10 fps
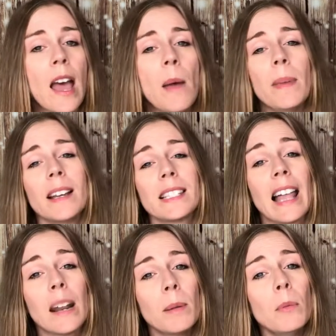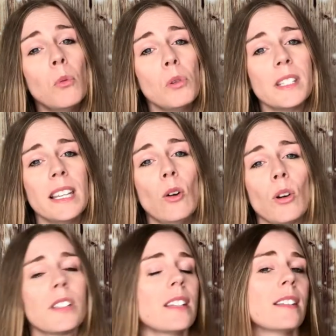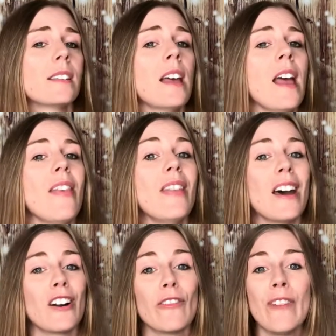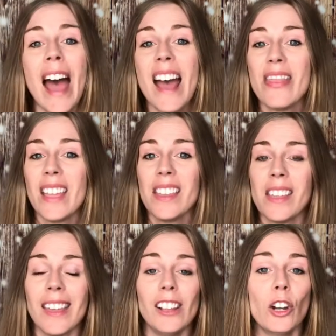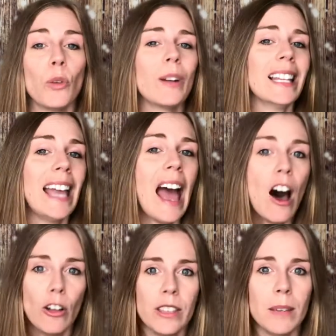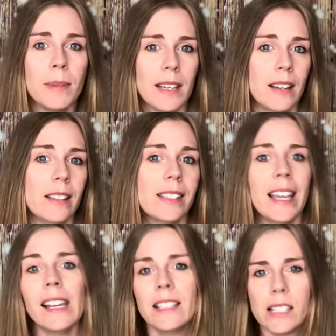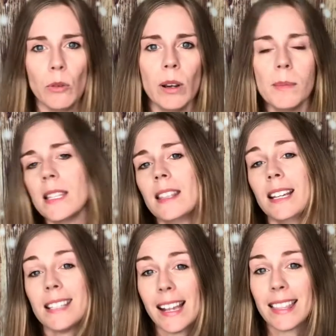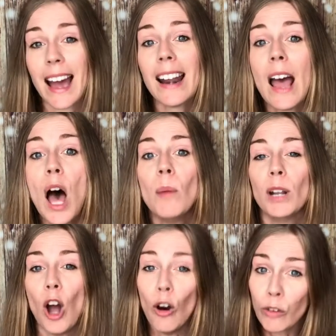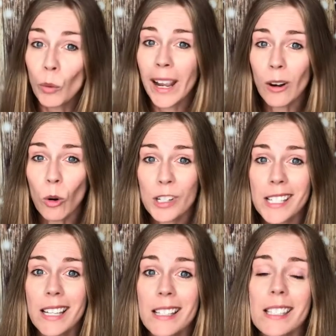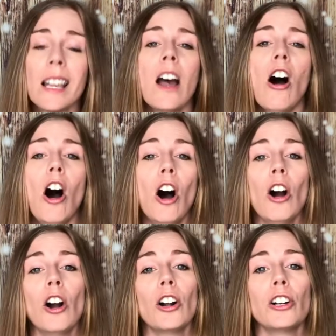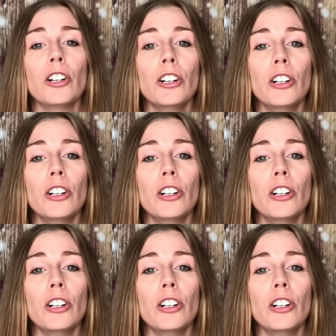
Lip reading: because a lot of people will see horses that are fat and think that they look really healthy because they can't see ribs and things like that. But overweight horses are